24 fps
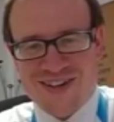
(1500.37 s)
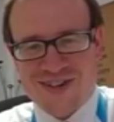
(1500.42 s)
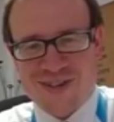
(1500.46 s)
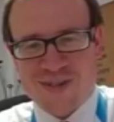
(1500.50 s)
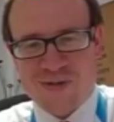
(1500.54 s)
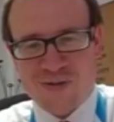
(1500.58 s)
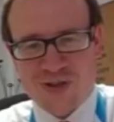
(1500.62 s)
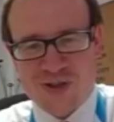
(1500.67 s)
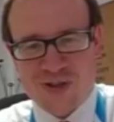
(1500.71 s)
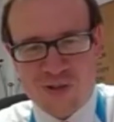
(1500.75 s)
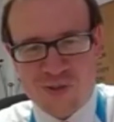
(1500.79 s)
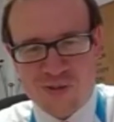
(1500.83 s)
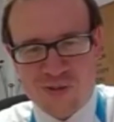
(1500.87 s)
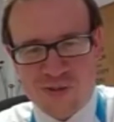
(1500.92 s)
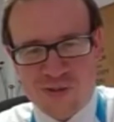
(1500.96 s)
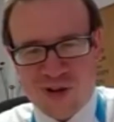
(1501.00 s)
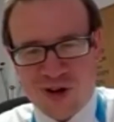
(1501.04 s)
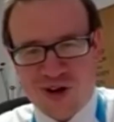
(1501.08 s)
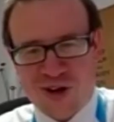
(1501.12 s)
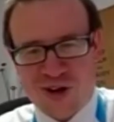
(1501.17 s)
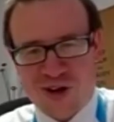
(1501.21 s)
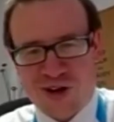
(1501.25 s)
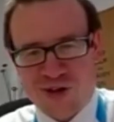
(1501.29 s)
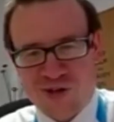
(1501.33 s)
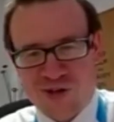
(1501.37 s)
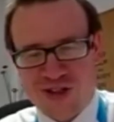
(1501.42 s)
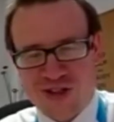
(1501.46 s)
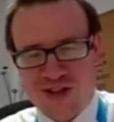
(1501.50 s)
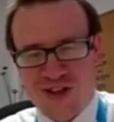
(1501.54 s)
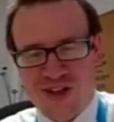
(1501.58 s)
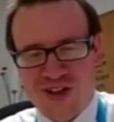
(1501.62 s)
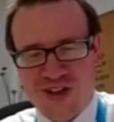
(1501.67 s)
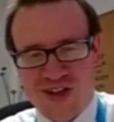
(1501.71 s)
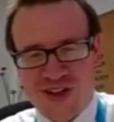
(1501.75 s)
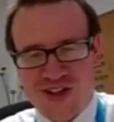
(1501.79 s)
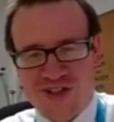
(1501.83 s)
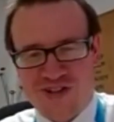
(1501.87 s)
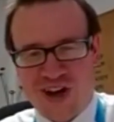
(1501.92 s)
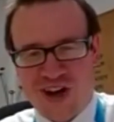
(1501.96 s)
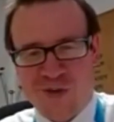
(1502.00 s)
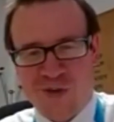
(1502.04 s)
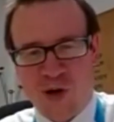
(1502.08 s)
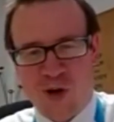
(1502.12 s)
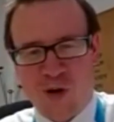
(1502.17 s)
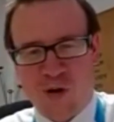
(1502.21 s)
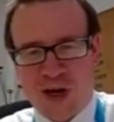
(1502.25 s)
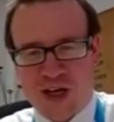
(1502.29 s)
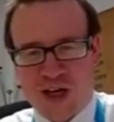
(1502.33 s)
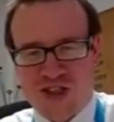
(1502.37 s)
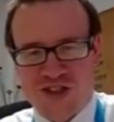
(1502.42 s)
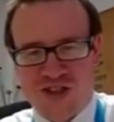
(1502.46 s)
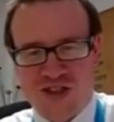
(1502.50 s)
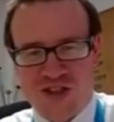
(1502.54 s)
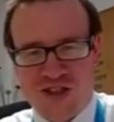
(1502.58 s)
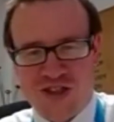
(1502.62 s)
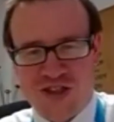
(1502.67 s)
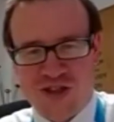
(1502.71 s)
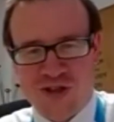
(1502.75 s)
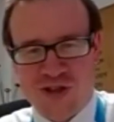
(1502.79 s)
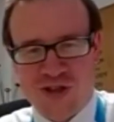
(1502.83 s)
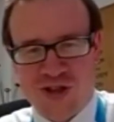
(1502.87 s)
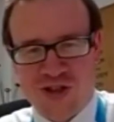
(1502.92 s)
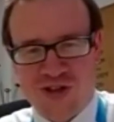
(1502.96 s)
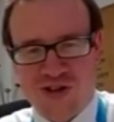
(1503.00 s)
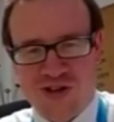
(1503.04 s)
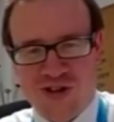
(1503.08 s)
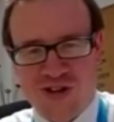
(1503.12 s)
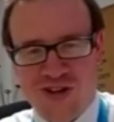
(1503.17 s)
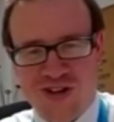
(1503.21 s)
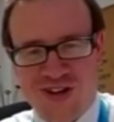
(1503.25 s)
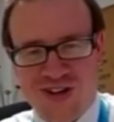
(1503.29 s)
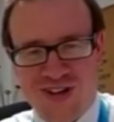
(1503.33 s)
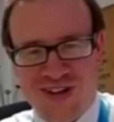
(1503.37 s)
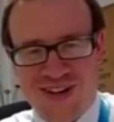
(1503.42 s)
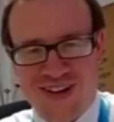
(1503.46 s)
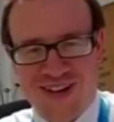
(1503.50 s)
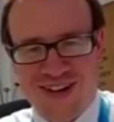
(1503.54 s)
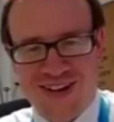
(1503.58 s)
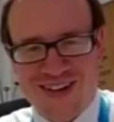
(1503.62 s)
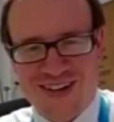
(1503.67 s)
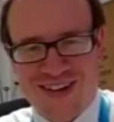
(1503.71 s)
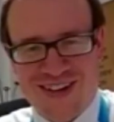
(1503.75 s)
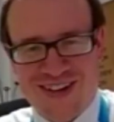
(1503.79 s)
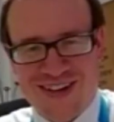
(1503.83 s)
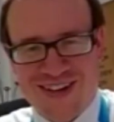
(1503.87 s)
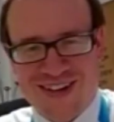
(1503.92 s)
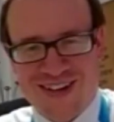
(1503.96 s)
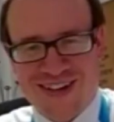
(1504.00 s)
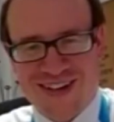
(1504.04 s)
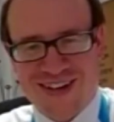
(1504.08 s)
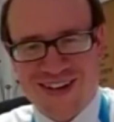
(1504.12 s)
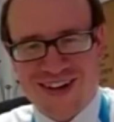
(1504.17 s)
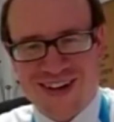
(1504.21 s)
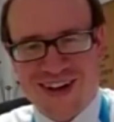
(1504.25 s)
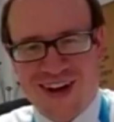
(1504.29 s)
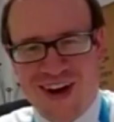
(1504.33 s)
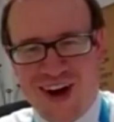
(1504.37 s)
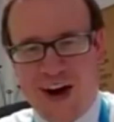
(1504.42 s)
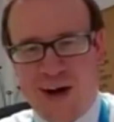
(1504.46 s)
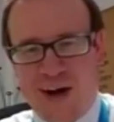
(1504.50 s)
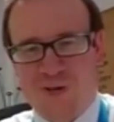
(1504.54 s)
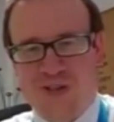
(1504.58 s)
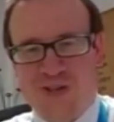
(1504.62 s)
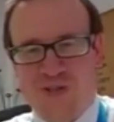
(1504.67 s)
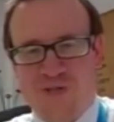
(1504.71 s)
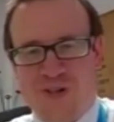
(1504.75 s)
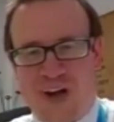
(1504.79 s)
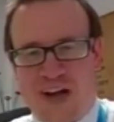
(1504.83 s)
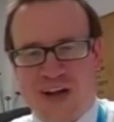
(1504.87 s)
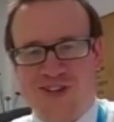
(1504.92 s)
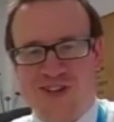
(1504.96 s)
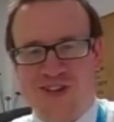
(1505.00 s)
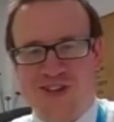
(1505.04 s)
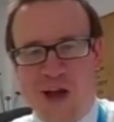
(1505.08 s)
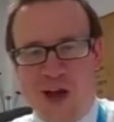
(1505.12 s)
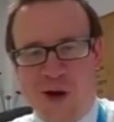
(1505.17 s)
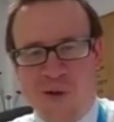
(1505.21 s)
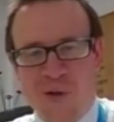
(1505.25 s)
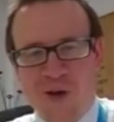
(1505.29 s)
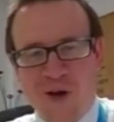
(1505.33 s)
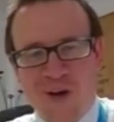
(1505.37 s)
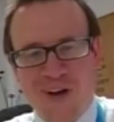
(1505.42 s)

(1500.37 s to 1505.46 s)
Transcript: To come to a conclusion. Is there any more questions, George? Oh, that was a go.